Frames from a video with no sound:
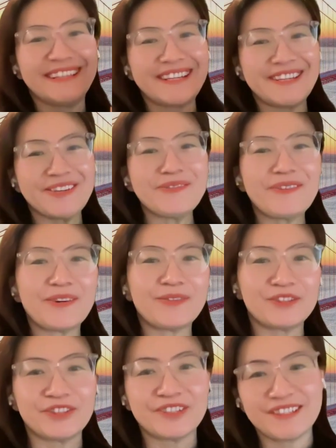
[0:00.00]
Thank you for
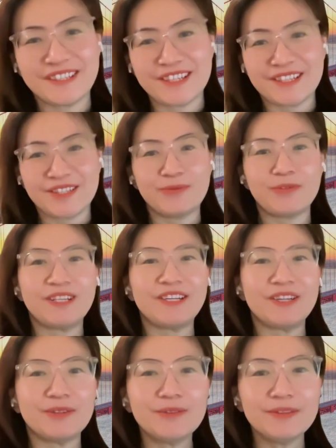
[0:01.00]
watching this
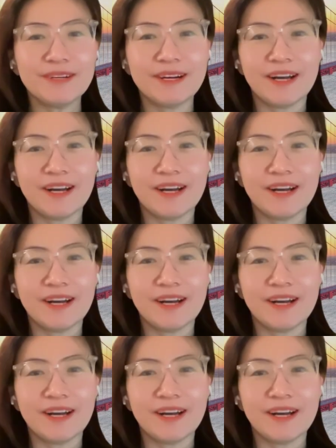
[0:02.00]
video.